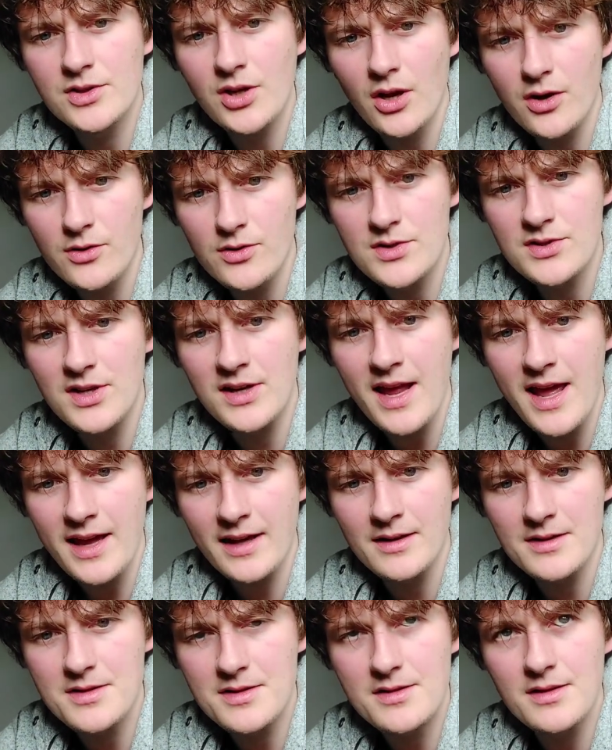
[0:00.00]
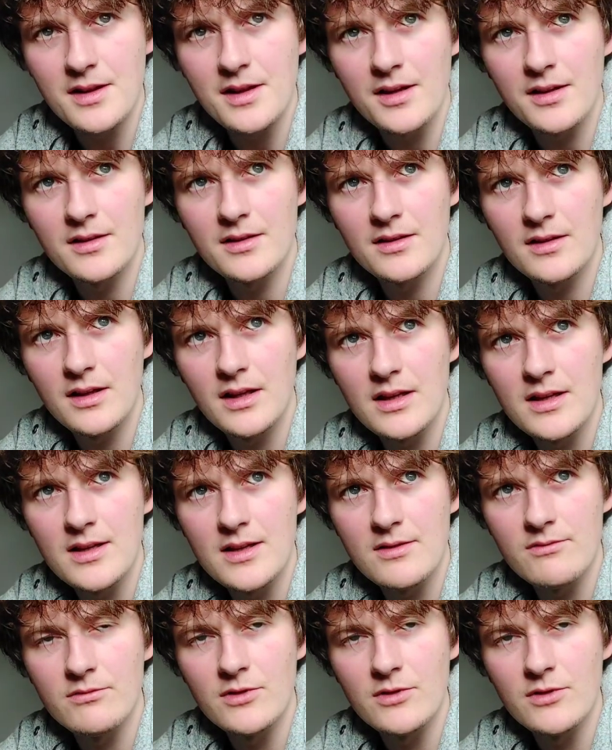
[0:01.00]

toast and eggs that he